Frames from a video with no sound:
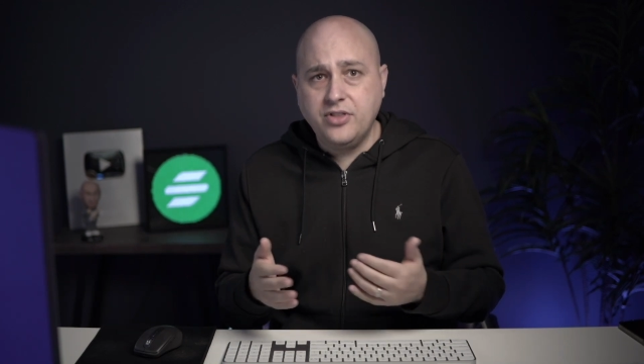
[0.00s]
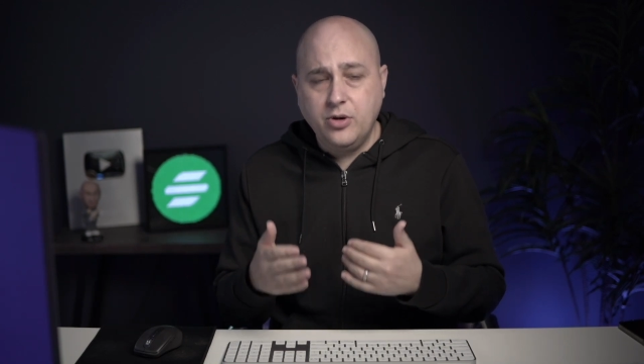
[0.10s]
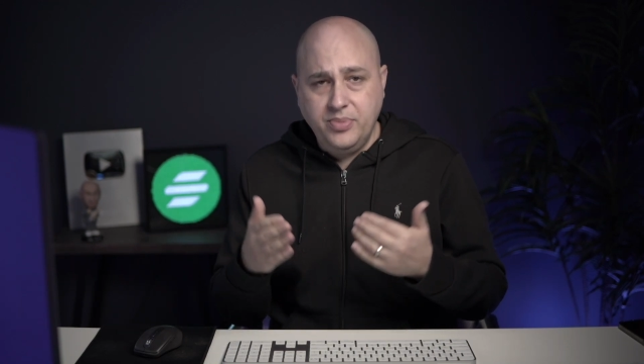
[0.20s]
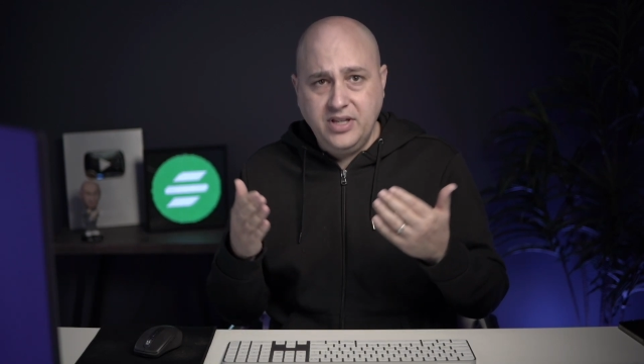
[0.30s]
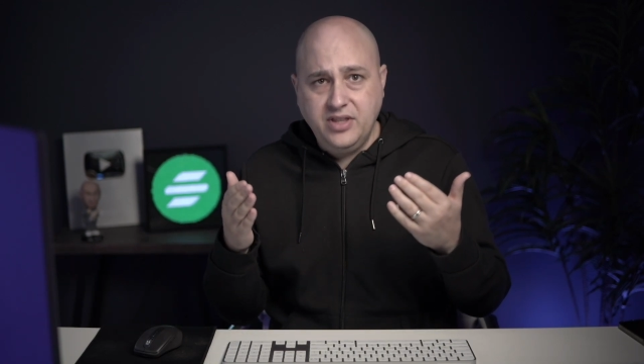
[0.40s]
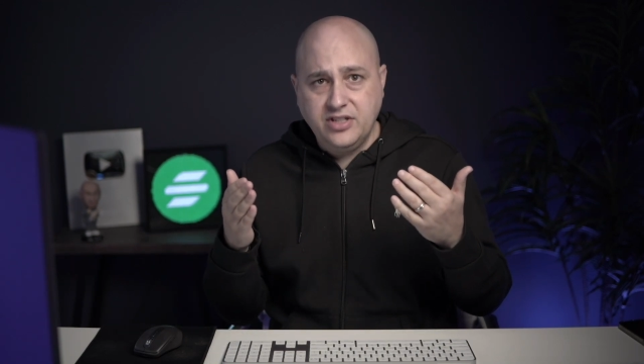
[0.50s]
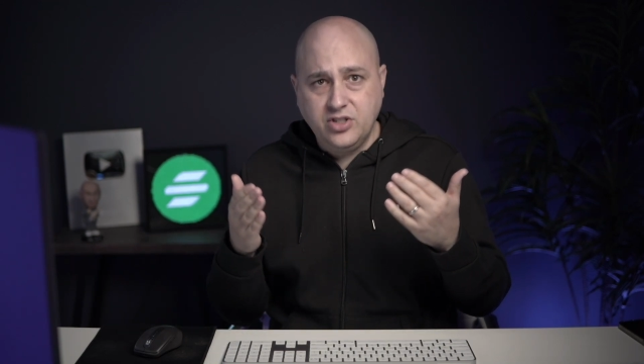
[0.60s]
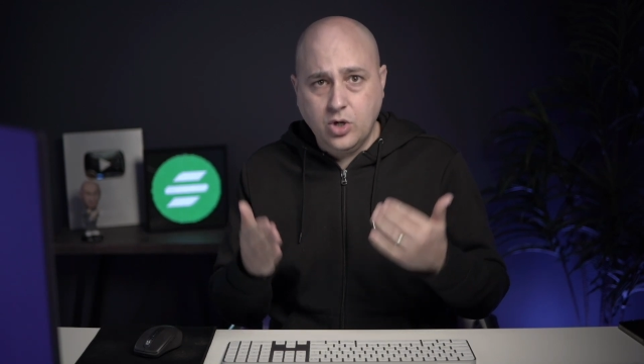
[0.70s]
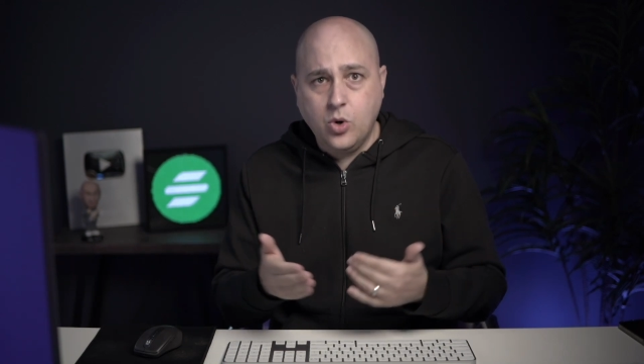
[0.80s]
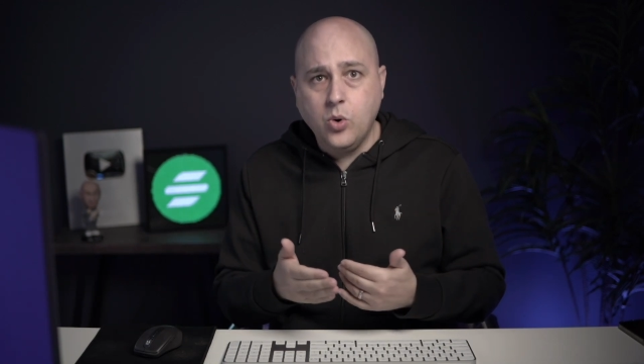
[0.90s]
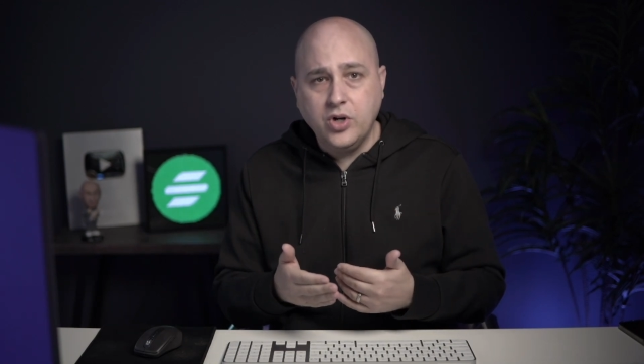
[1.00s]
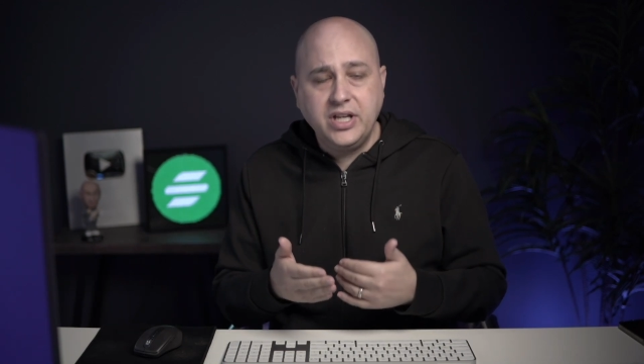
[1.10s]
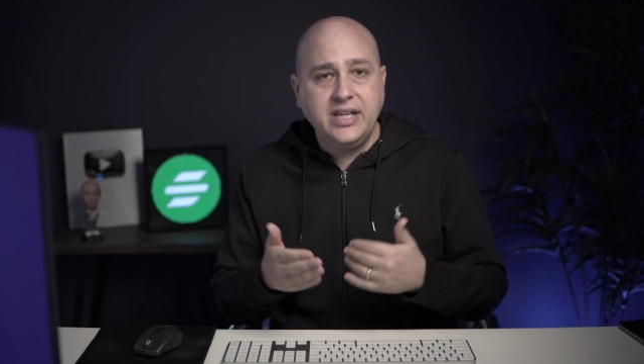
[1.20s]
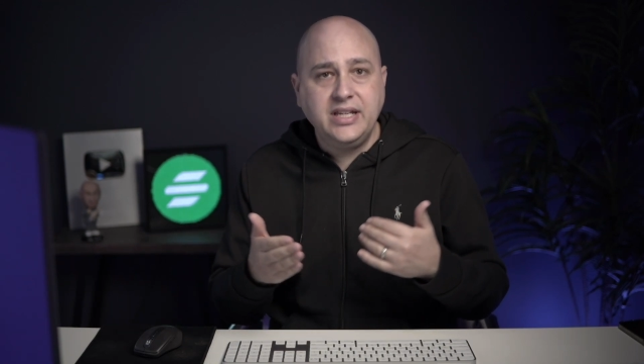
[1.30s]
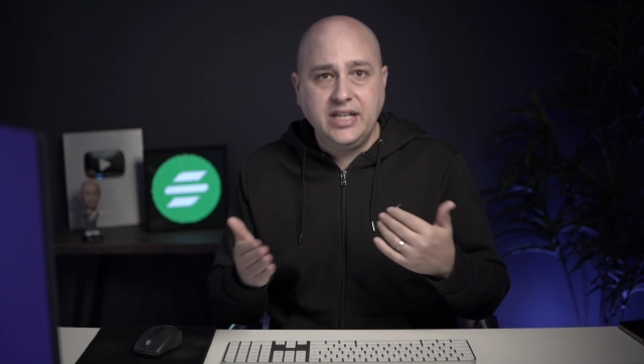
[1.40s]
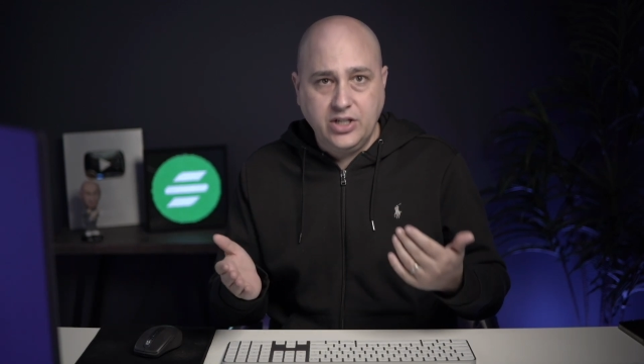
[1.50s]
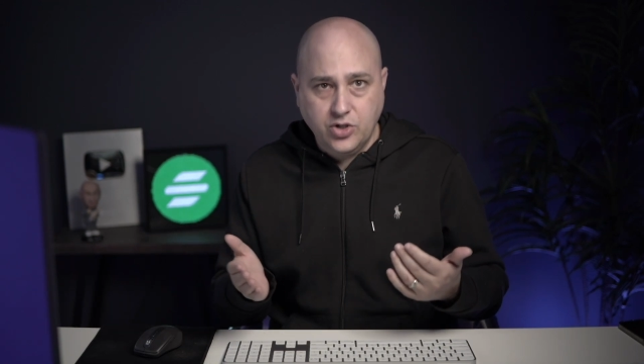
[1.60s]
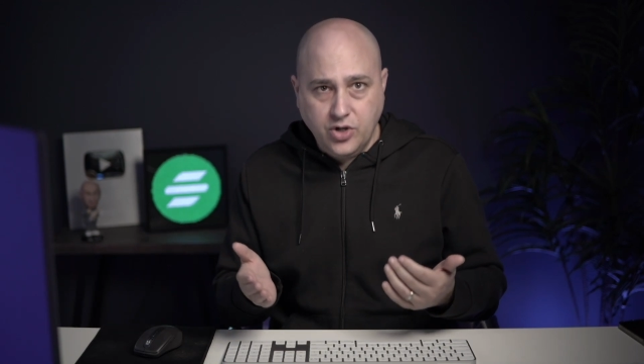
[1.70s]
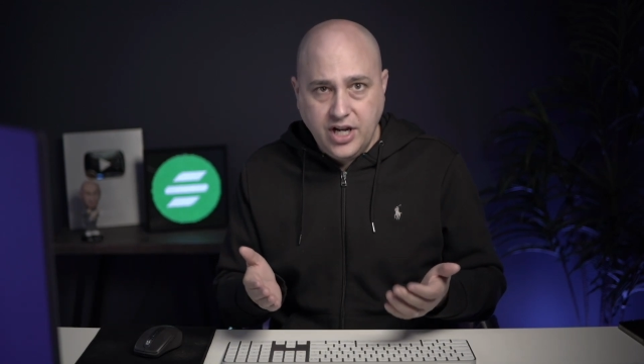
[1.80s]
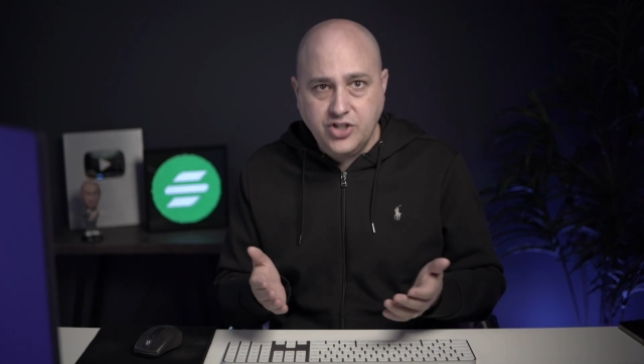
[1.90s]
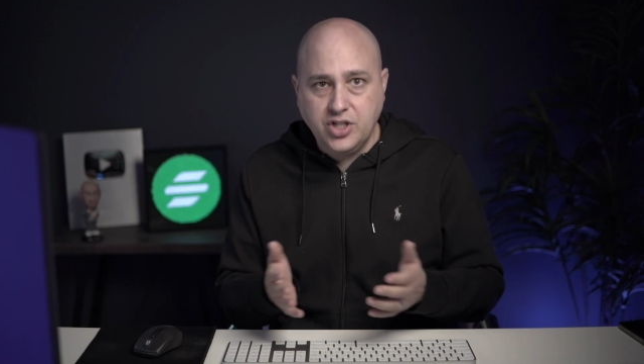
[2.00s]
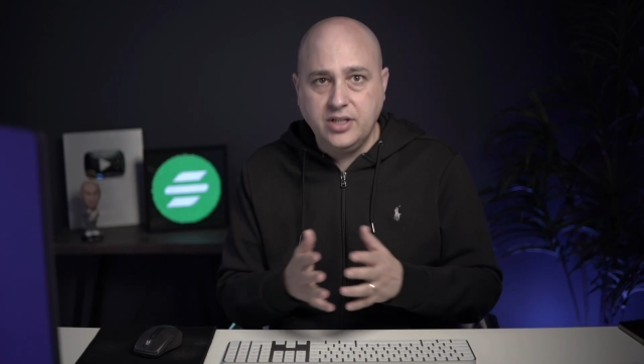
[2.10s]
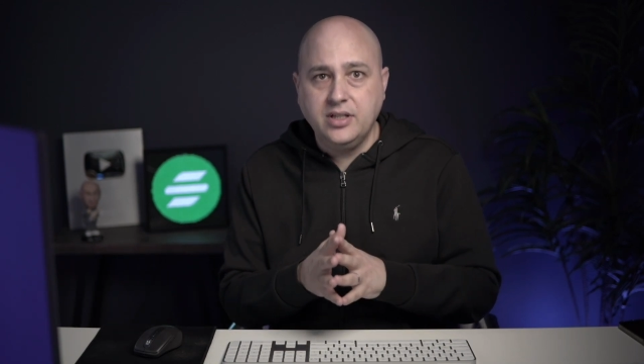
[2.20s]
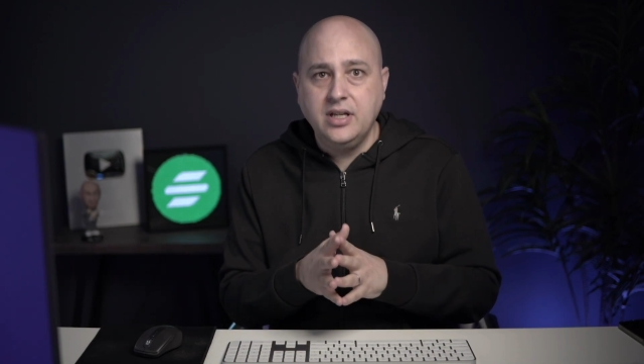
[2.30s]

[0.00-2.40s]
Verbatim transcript: There'll be this accordion integration.